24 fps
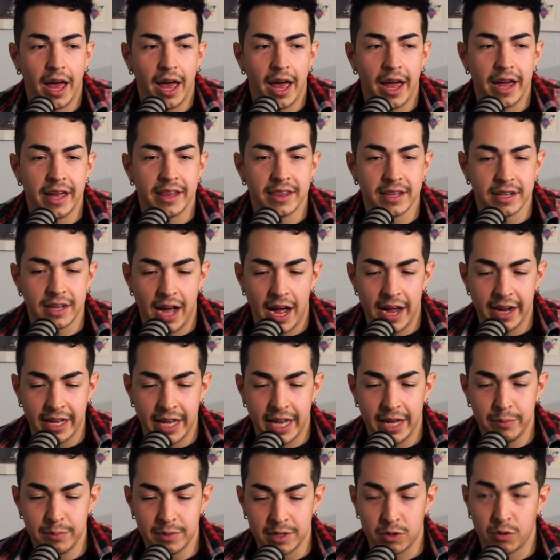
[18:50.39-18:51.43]
and the guy
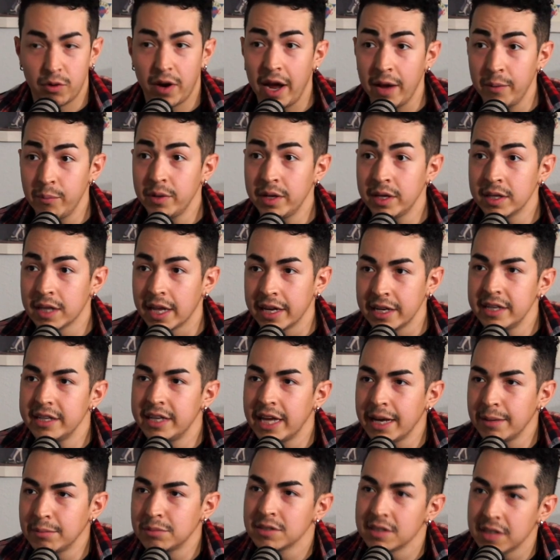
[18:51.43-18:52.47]
came to grab me, like he
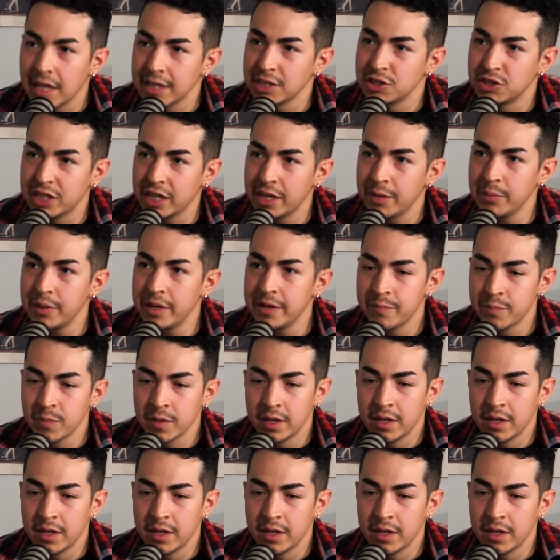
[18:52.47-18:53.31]
came to like jam me